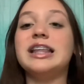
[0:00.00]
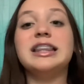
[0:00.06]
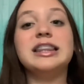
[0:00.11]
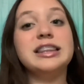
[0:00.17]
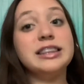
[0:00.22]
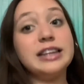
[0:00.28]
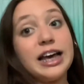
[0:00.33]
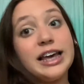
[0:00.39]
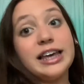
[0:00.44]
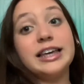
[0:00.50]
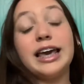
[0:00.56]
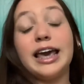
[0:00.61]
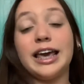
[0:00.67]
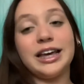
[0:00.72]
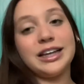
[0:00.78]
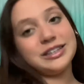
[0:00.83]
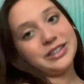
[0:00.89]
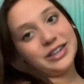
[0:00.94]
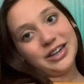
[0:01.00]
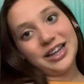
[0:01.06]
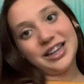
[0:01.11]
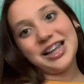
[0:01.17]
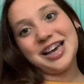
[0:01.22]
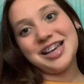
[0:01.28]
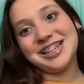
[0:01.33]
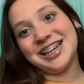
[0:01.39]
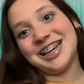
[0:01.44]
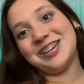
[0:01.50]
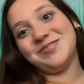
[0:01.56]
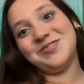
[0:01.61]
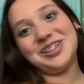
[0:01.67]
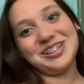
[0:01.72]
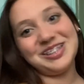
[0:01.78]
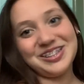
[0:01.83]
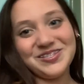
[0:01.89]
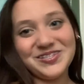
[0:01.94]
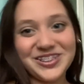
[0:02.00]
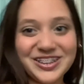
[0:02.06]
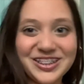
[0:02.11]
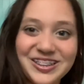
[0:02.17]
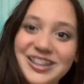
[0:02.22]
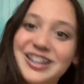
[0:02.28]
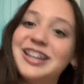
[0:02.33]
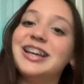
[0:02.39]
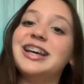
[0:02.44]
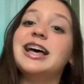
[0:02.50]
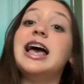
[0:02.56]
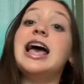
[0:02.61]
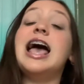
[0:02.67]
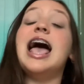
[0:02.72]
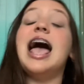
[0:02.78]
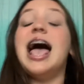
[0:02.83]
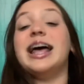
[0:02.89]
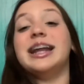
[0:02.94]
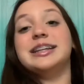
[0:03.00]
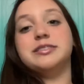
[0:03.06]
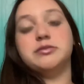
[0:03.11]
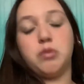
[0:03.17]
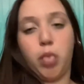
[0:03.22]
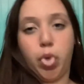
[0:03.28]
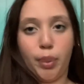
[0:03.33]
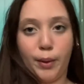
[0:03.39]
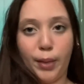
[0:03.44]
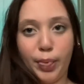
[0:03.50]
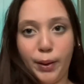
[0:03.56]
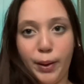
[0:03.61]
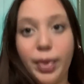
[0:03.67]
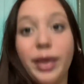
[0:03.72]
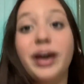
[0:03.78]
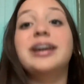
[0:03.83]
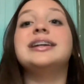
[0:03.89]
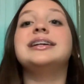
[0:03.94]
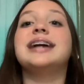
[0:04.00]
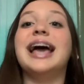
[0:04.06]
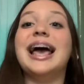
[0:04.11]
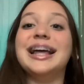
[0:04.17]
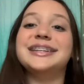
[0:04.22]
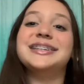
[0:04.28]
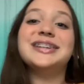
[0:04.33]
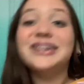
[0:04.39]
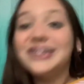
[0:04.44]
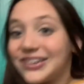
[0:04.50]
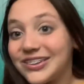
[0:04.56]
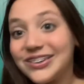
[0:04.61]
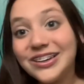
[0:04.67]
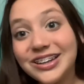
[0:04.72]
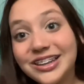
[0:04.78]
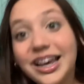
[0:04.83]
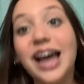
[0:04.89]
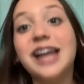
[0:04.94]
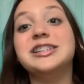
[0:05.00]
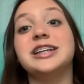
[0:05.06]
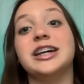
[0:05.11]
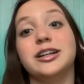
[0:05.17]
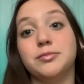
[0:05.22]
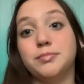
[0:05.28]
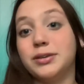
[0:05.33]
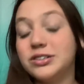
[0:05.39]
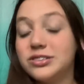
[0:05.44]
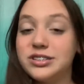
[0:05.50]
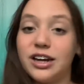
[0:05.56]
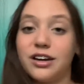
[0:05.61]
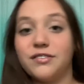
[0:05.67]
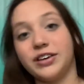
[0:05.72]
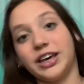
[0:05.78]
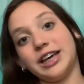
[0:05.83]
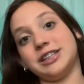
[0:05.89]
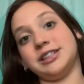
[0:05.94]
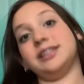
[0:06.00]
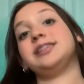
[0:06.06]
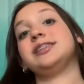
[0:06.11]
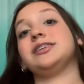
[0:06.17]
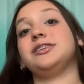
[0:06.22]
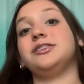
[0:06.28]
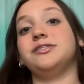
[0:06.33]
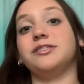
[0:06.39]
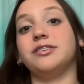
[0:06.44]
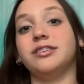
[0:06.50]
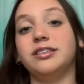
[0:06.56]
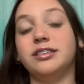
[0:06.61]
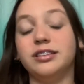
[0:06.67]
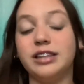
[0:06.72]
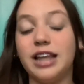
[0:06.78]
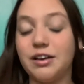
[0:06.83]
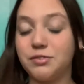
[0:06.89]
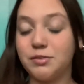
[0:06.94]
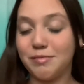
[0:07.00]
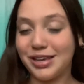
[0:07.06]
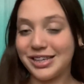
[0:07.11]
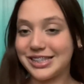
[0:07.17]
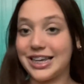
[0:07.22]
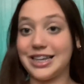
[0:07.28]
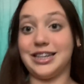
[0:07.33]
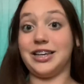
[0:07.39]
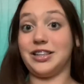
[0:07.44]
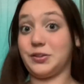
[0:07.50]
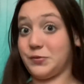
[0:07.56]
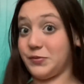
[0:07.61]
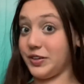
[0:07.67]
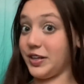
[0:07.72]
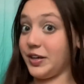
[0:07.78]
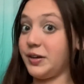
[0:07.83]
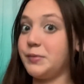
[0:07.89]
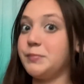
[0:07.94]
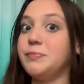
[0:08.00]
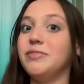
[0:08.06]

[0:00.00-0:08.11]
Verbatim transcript: like and turn on that channel post notification and and turn on that channel post notification so you never miss another video.